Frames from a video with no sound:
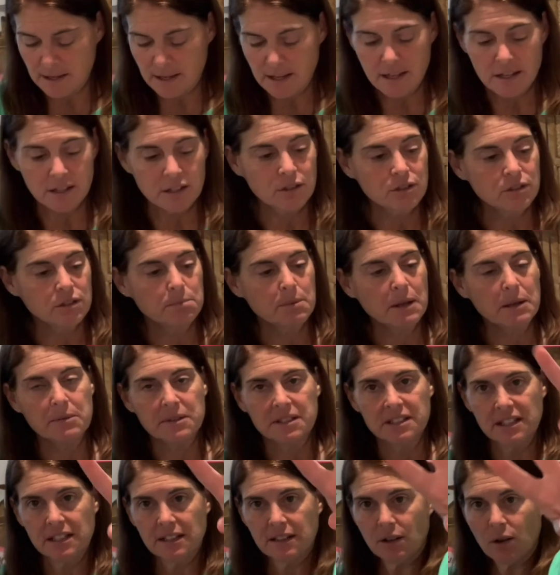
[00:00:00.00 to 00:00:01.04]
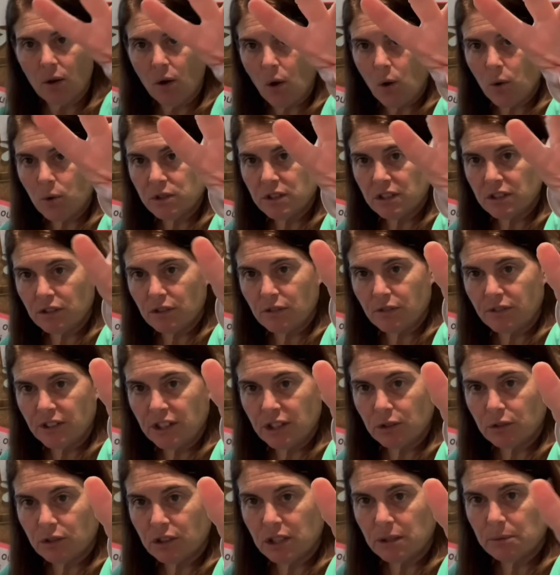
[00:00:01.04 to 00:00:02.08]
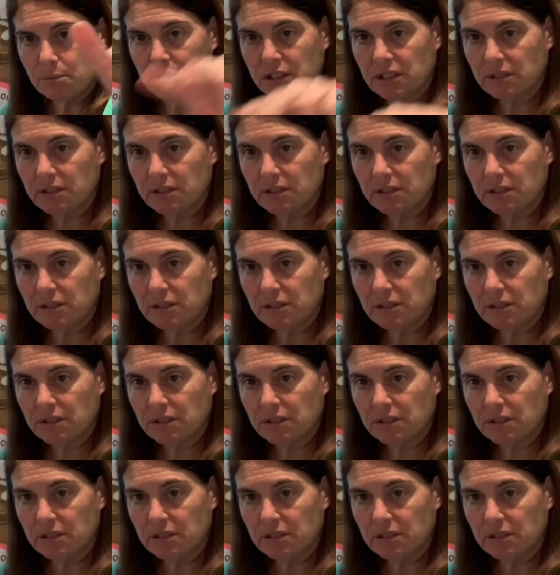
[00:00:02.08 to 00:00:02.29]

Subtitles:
You should be able to see the little holes in your fingertips.